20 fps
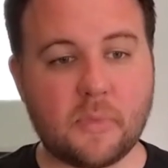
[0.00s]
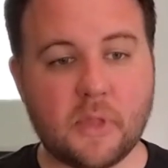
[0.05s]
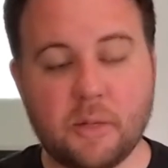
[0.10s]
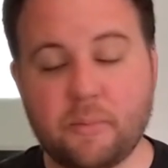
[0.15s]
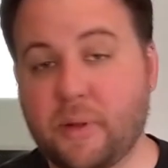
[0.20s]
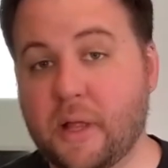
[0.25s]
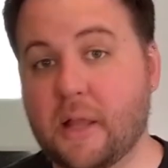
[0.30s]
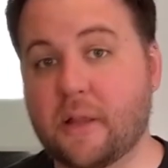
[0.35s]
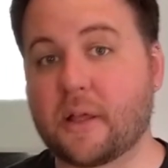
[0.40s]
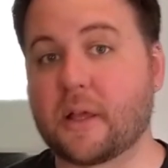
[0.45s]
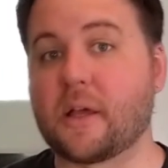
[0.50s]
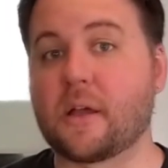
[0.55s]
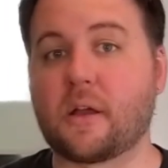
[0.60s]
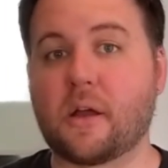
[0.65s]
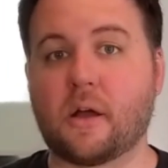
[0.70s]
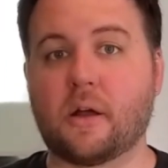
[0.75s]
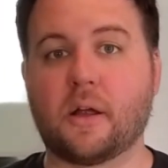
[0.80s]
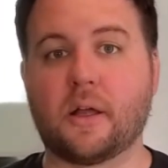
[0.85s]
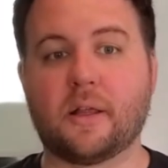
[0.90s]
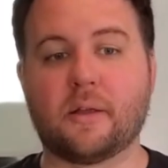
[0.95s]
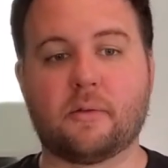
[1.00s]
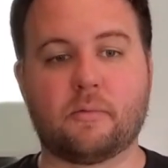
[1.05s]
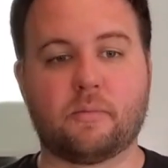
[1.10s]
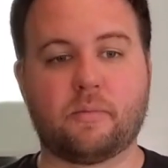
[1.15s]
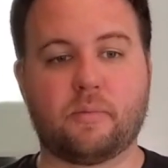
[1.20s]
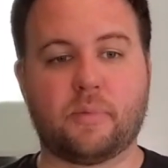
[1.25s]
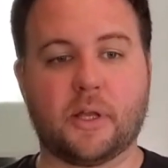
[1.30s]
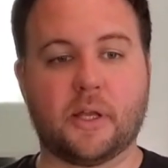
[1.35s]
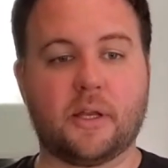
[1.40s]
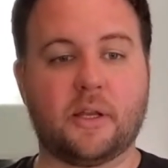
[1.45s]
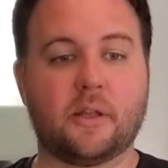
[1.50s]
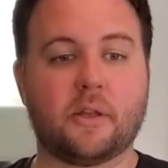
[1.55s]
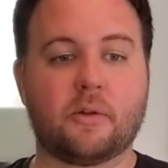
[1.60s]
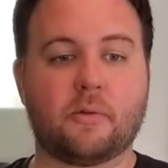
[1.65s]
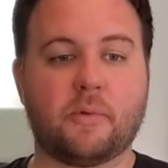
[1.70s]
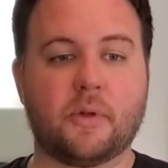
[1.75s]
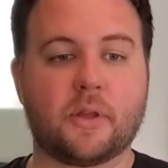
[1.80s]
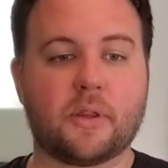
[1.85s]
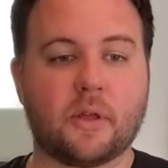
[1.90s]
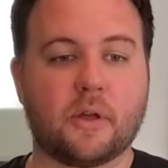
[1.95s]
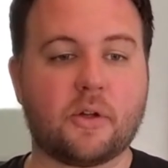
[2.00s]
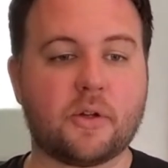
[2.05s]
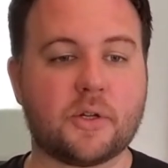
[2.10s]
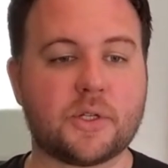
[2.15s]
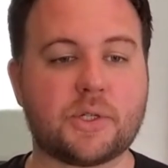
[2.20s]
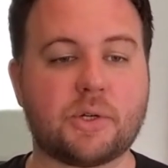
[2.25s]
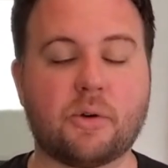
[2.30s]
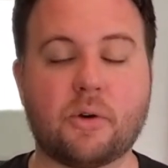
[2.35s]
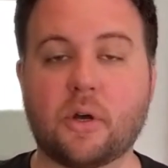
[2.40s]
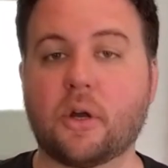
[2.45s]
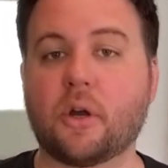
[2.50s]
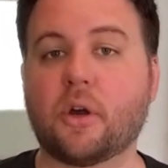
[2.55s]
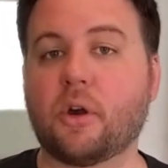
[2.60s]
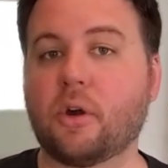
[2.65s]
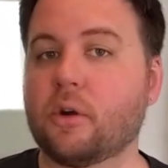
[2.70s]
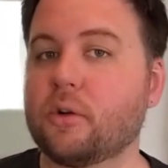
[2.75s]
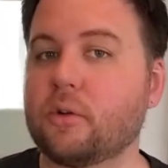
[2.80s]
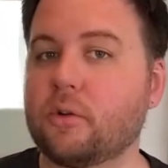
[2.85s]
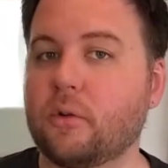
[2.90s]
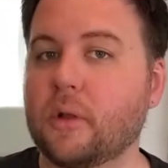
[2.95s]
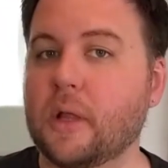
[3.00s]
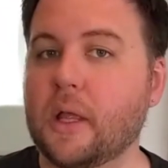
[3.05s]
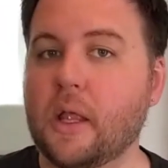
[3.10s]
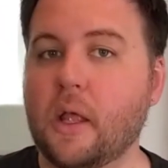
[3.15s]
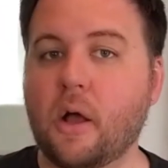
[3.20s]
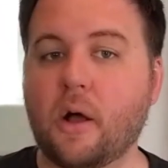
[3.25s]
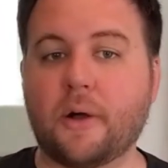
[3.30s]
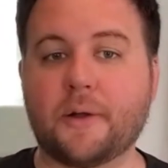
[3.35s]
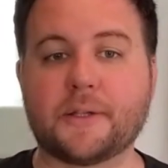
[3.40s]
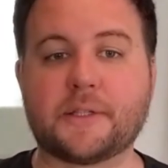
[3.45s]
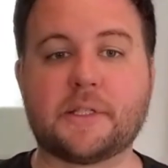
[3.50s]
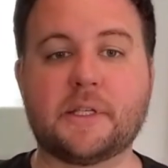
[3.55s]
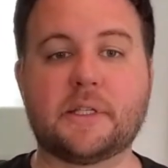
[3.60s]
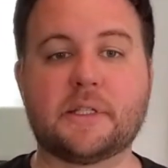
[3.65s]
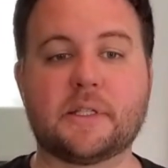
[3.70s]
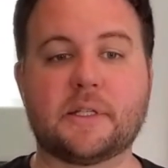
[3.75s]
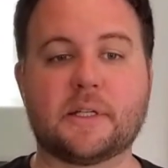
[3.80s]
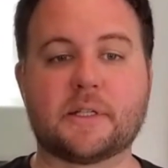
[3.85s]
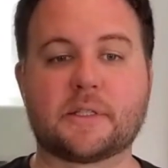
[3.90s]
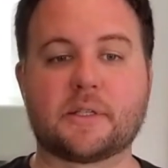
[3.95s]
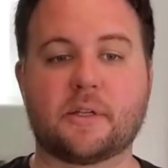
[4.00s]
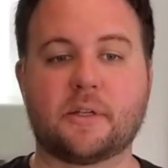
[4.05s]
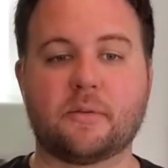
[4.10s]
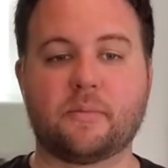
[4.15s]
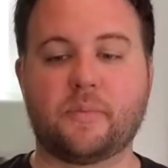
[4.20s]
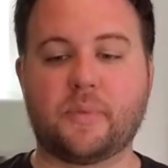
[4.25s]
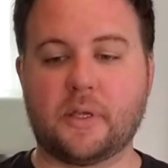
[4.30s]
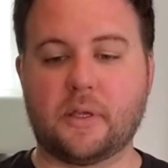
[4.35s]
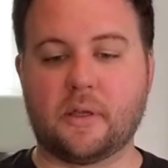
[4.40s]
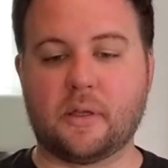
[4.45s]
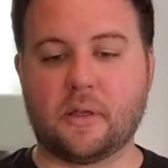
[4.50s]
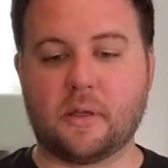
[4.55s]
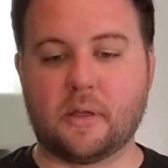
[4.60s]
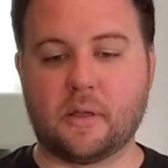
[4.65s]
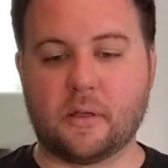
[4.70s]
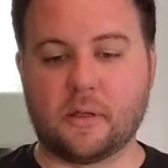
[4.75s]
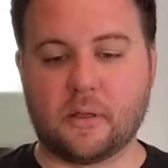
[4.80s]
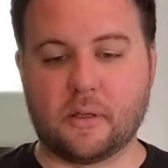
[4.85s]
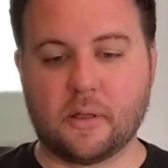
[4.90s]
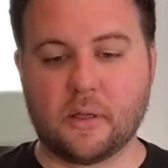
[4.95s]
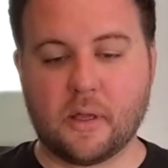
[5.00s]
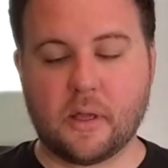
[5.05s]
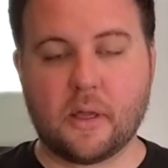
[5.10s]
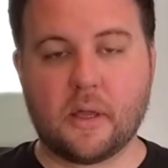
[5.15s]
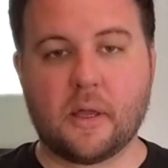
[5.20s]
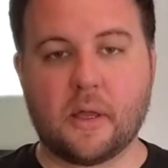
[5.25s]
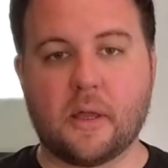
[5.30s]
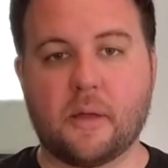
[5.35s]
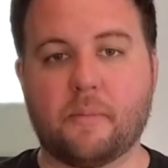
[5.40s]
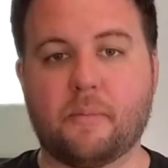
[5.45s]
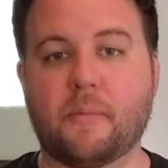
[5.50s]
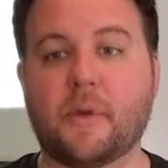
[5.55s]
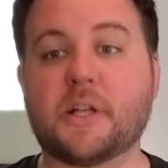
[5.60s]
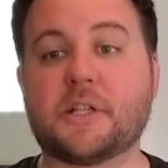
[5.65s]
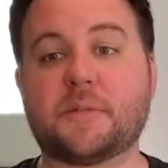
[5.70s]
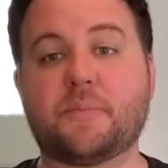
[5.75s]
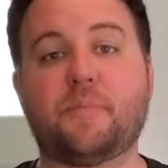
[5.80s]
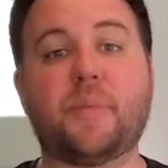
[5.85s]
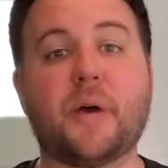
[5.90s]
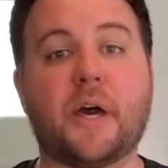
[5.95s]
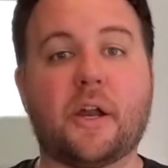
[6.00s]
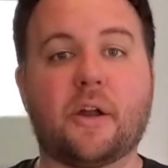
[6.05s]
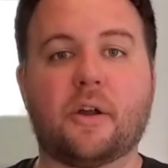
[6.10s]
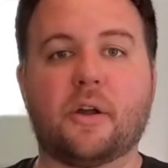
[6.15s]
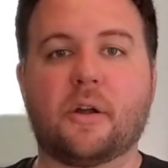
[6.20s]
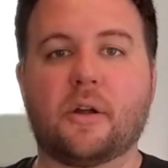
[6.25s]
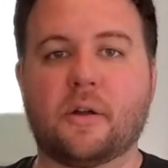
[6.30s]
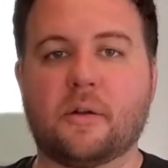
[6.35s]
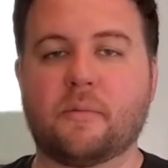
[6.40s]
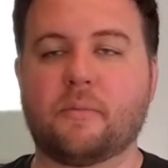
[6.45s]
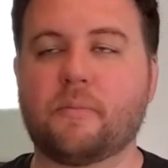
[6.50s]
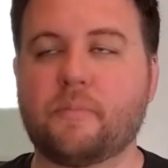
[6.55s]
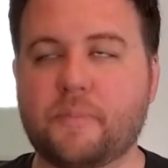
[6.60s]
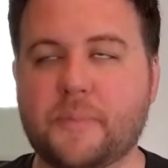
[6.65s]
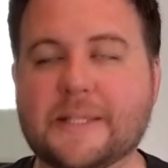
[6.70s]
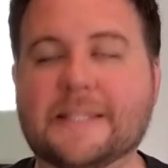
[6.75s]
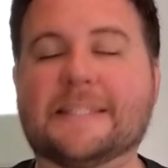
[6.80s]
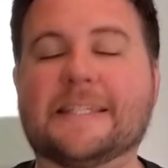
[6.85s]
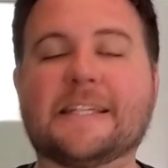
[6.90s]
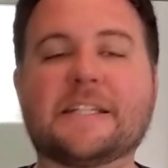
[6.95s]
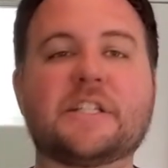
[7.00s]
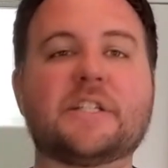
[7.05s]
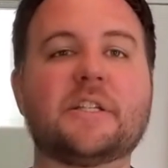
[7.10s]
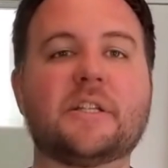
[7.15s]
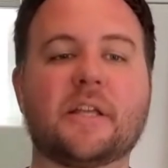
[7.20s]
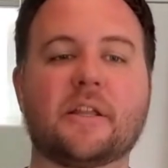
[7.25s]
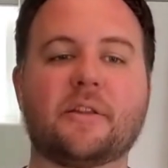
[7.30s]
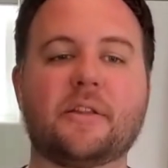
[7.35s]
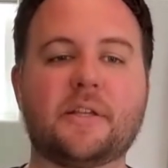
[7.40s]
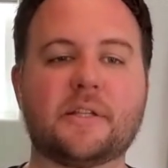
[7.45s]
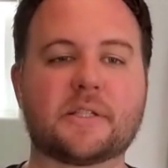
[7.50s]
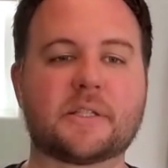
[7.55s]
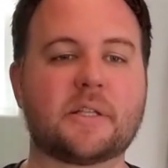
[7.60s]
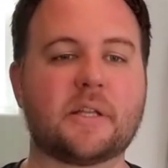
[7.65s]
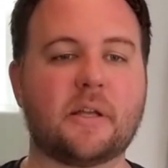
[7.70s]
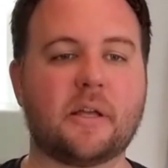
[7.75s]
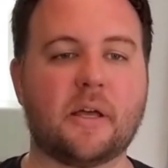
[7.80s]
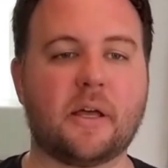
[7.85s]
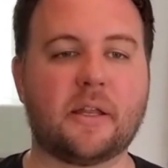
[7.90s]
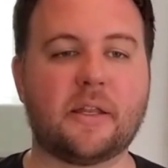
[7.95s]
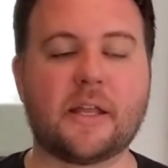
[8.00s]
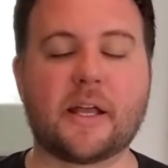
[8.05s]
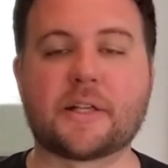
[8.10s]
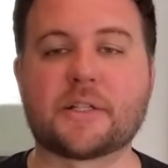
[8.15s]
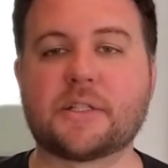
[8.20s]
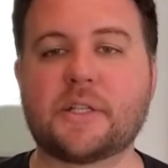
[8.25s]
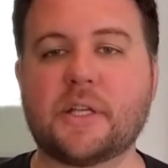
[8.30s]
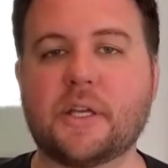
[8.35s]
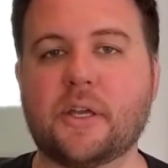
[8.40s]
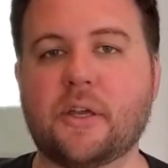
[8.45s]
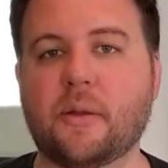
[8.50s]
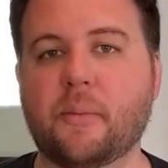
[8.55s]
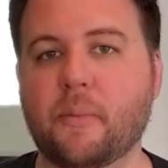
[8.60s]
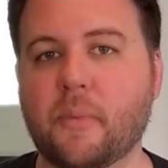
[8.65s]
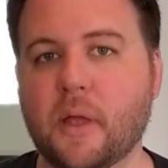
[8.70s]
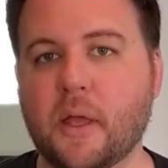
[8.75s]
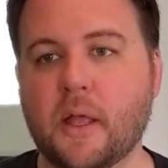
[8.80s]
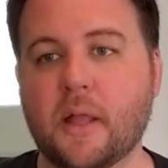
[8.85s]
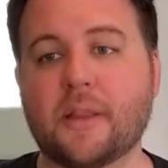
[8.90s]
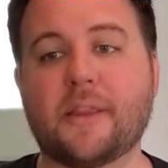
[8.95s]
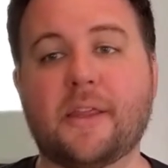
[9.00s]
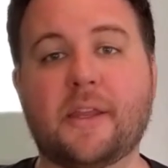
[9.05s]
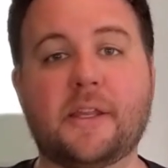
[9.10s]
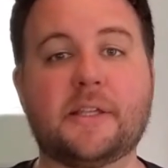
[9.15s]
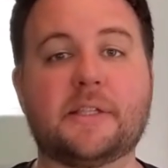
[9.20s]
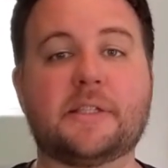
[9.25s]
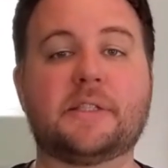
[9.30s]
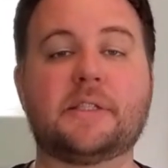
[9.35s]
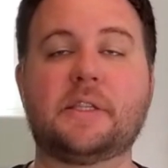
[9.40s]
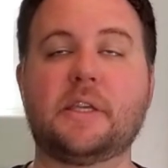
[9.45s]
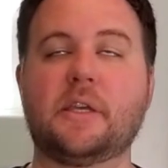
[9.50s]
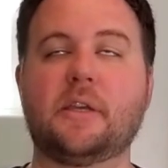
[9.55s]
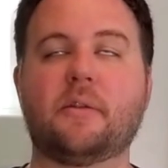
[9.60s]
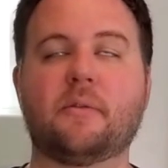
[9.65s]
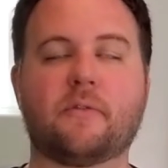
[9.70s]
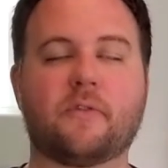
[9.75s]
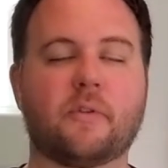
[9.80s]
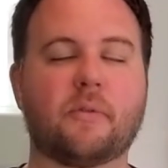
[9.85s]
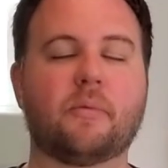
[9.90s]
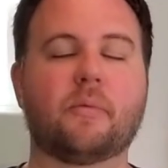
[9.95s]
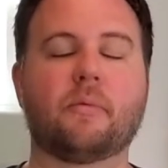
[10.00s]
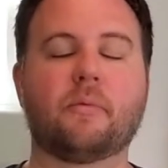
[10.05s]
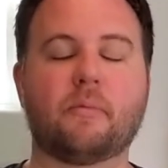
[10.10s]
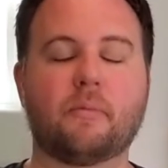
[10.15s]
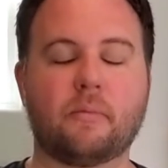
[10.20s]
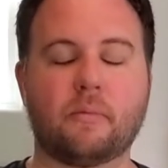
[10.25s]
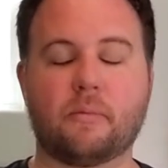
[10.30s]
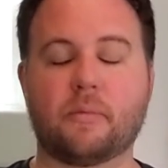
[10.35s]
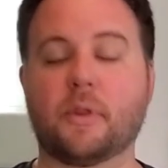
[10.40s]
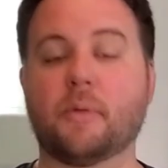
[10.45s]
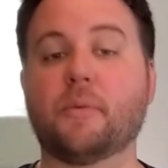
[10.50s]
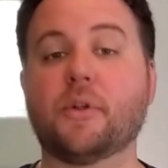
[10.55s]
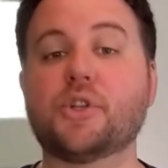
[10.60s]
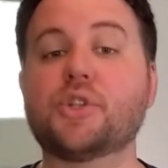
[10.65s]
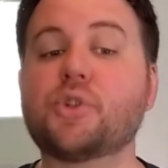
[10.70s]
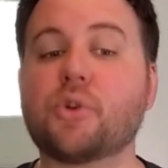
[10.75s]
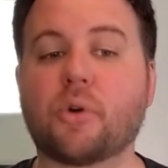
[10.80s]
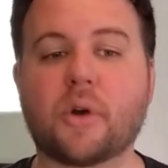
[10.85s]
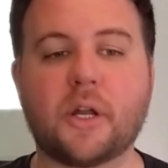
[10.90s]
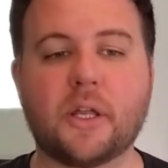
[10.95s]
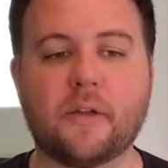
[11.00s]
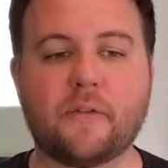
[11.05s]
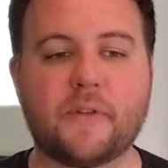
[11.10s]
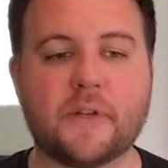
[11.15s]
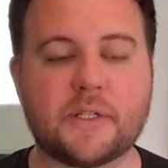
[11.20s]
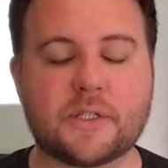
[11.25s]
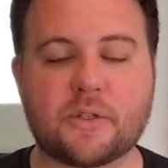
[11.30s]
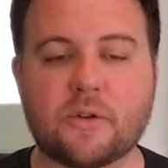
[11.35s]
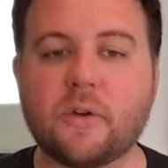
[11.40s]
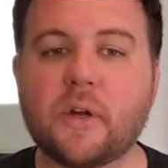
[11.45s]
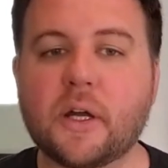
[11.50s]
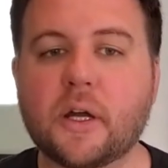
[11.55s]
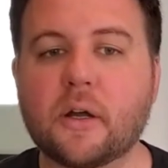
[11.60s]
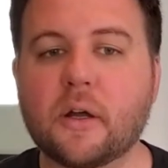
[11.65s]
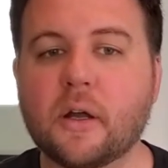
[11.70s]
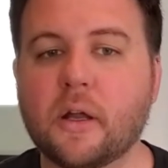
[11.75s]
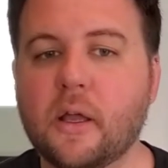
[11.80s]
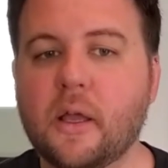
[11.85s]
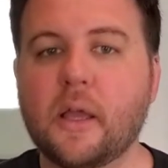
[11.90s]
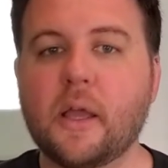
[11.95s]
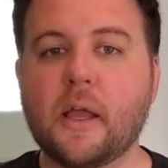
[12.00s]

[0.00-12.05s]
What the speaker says: Playing like a guy, playing either with a Couture or a Hertl all season, that's going to be much better position, at least next to him, than he's seen for the majority of his career.